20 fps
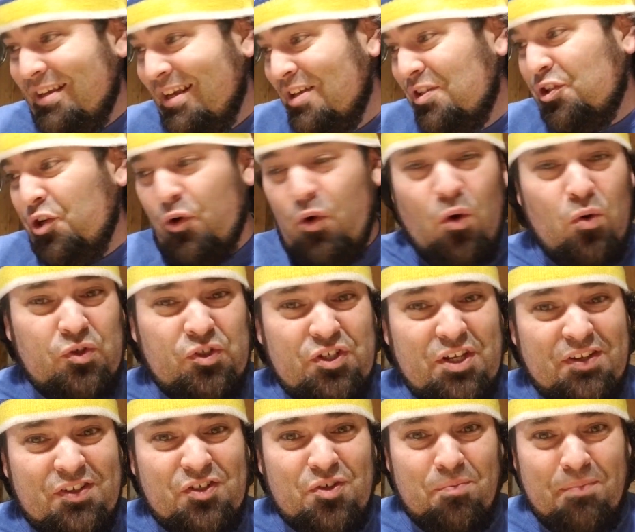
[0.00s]
is your
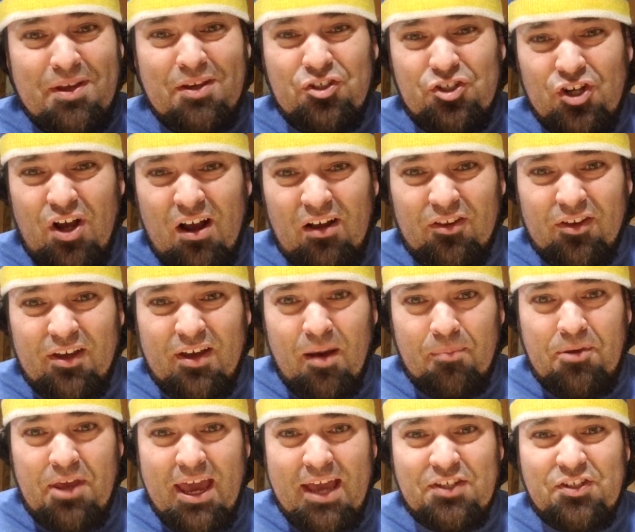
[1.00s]
Hostess Mint Chocolate
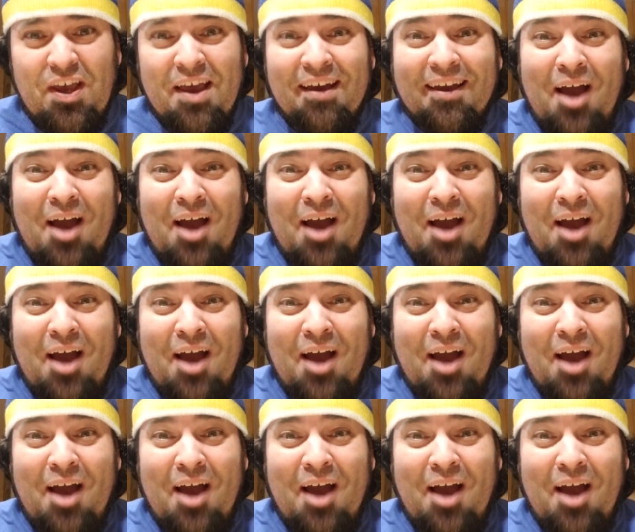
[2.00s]
Cupcakes.